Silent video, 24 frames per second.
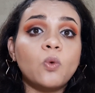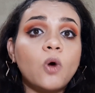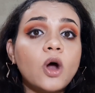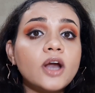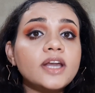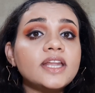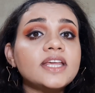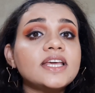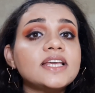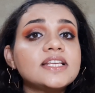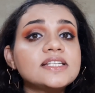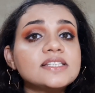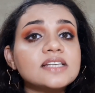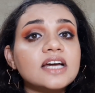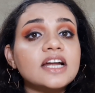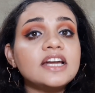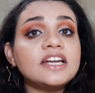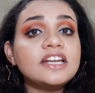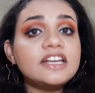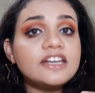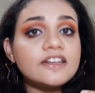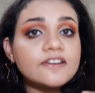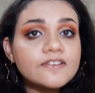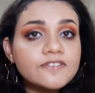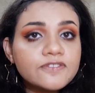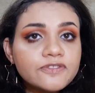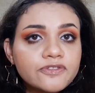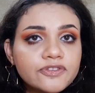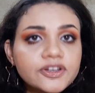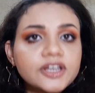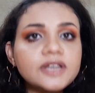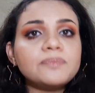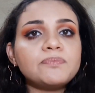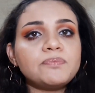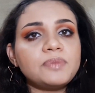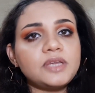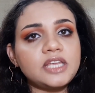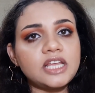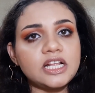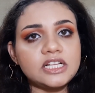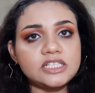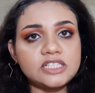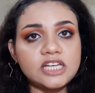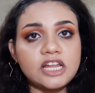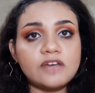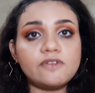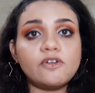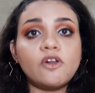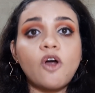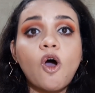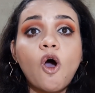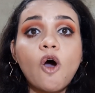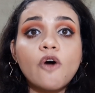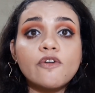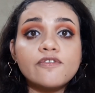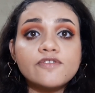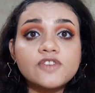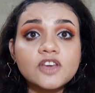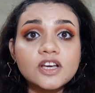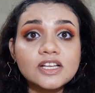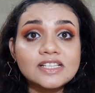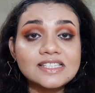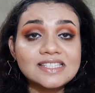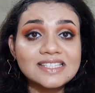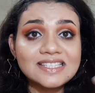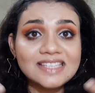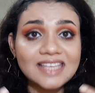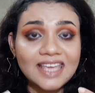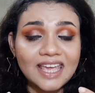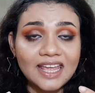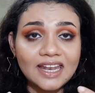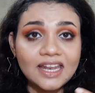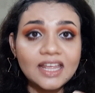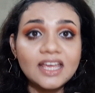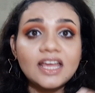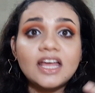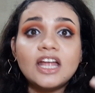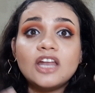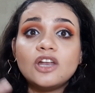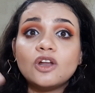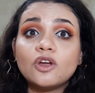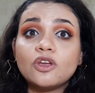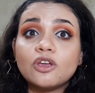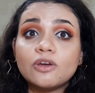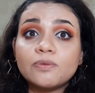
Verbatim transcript: that what is a different pH level of your skin.